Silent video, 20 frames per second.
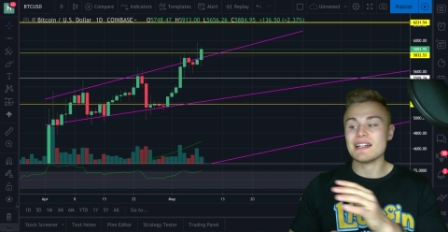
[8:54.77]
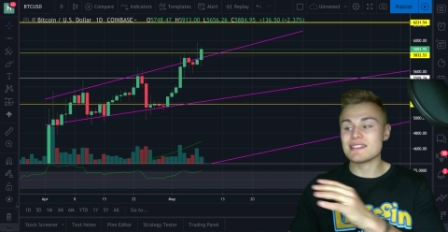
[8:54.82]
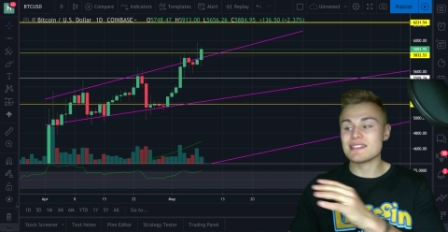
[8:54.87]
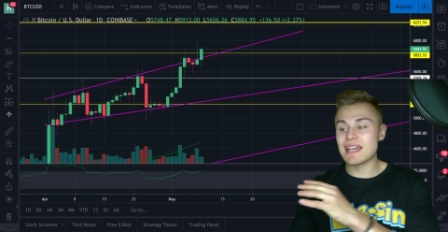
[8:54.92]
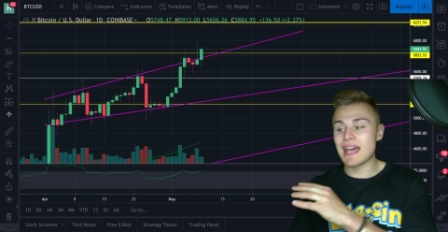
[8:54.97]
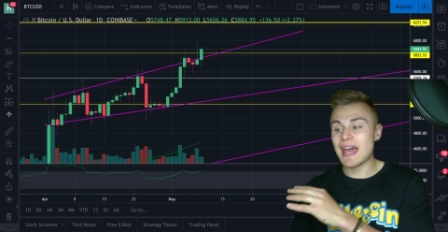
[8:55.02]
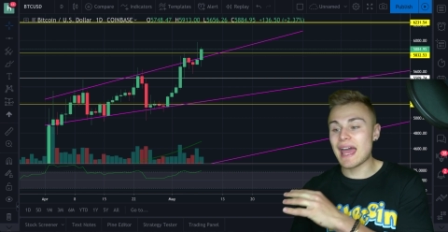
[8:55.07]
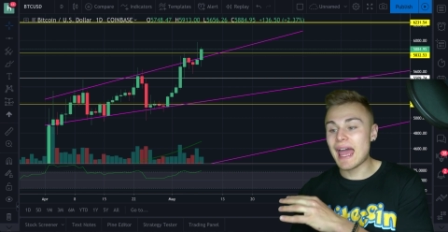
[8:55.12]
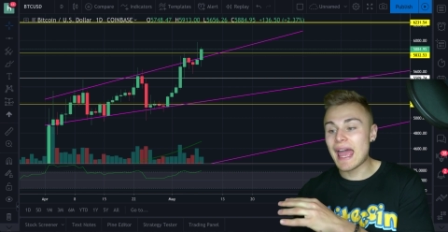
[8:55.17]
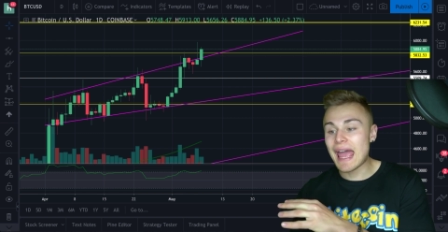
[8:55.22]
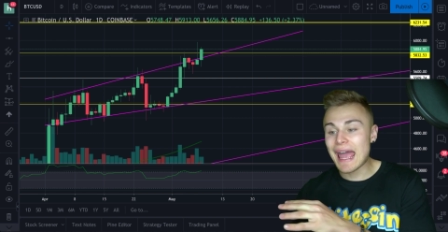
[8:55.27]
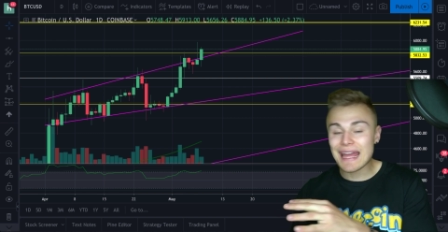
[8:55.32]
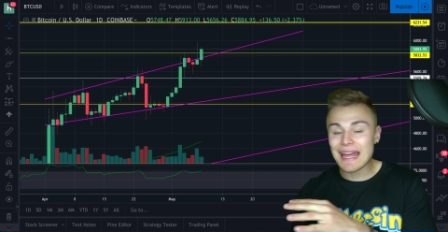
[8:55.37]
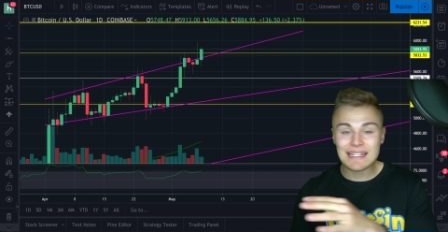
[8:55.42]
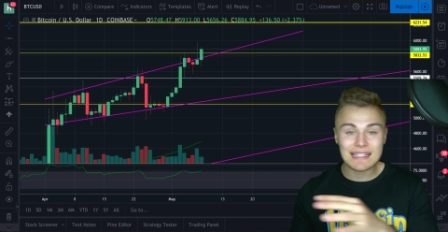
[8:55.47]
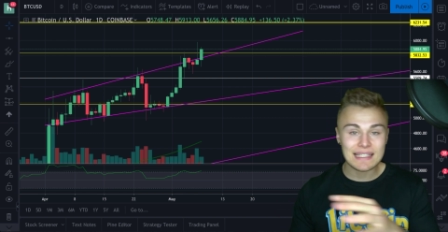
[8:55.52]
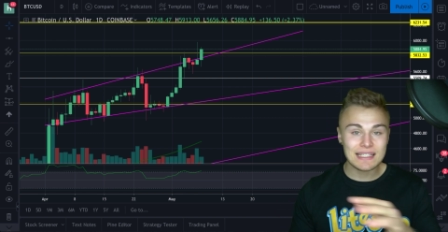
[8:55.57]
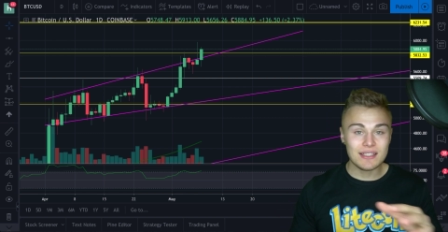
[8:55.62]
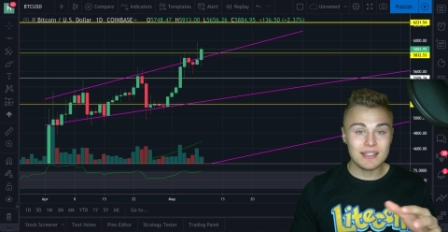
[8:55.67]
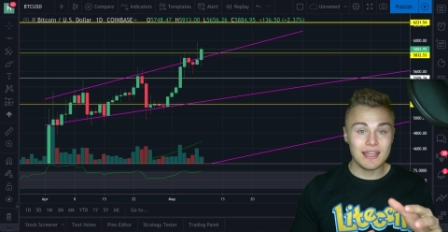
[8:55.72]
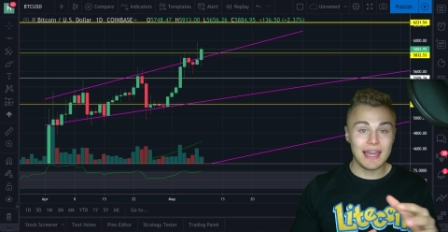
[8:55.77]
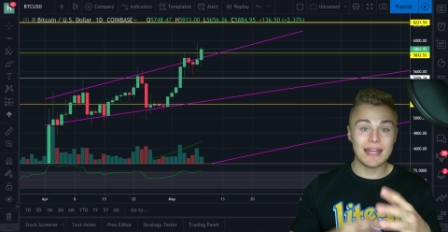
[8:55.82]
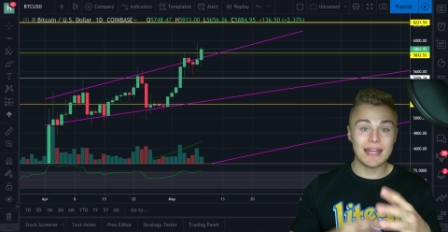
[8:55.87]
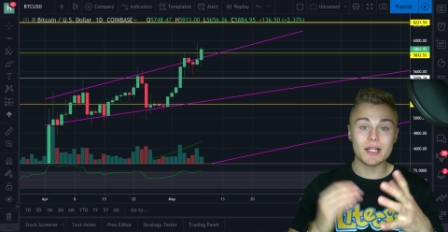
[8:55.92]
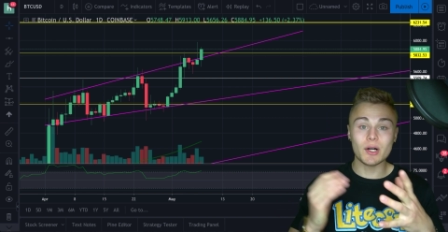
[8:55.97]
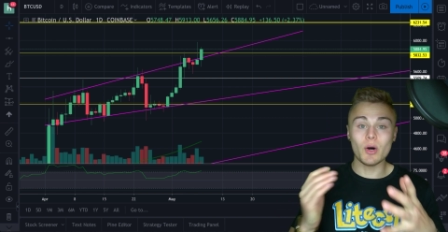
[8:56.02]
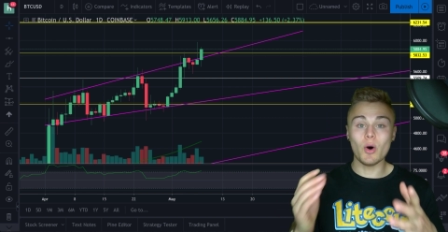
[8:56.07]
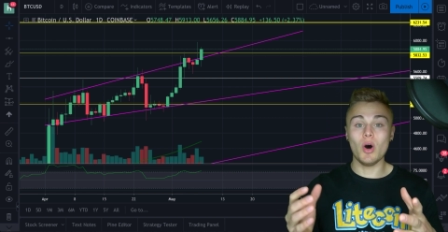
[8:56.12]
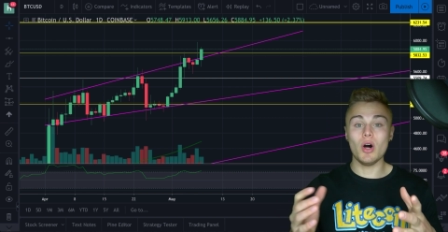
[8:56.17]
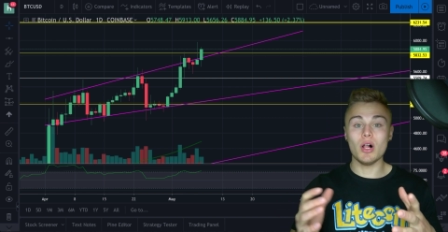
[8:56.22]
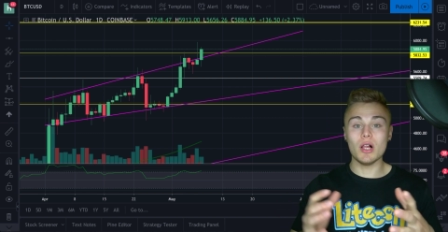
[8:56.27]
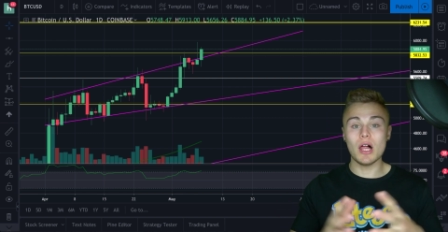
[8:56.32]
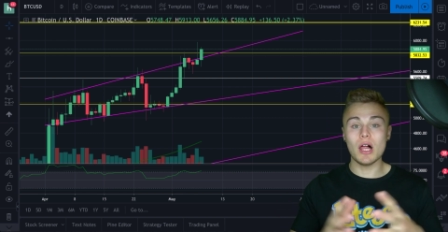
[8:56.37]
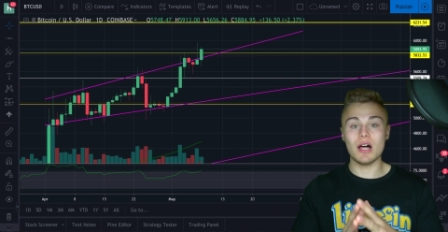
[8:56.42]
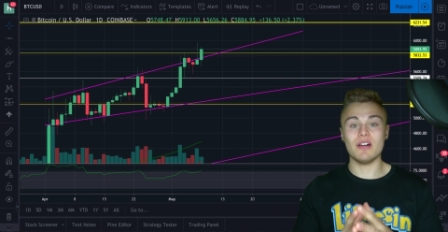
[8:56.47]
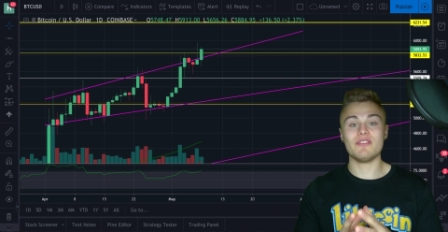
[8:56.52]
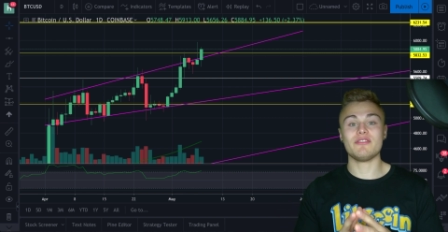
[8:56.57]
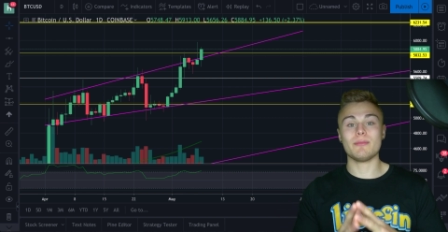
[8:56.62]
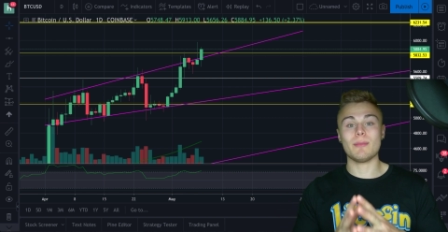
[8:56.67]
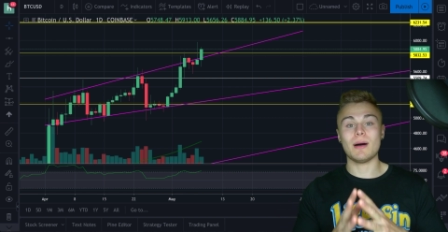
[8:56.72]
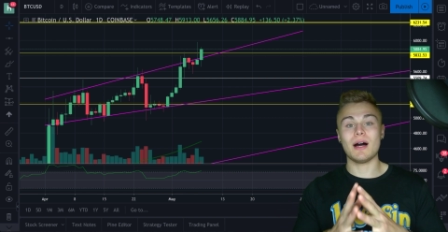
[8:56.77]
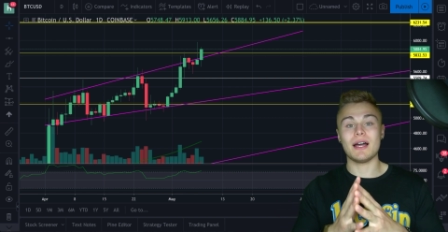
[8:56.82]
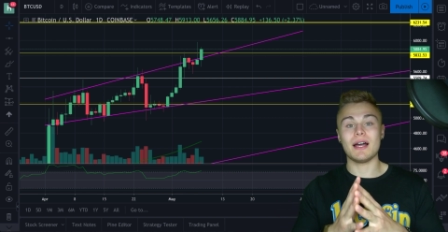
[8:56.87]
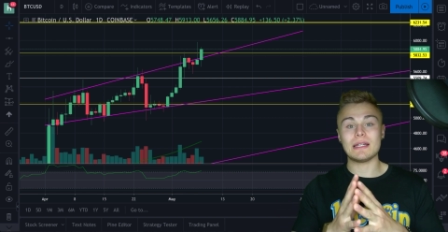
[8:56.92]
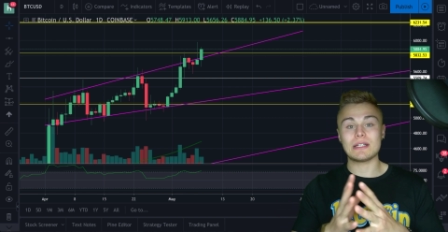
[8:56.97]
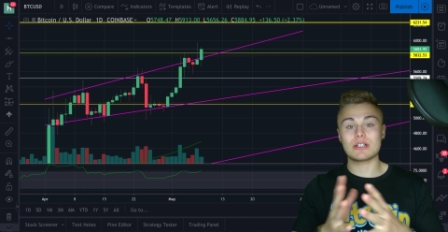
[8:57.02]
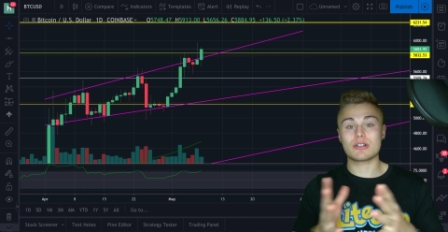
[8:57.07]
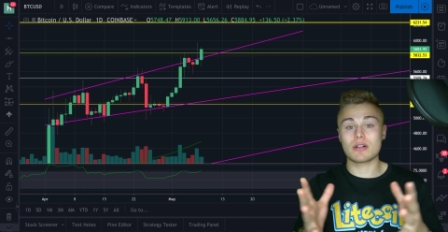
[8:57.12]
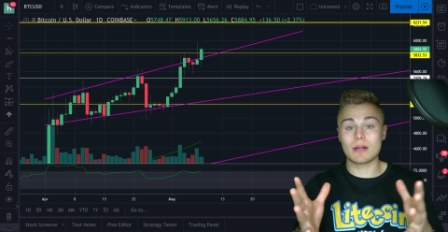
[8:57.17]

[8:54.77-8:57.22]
to any and all of my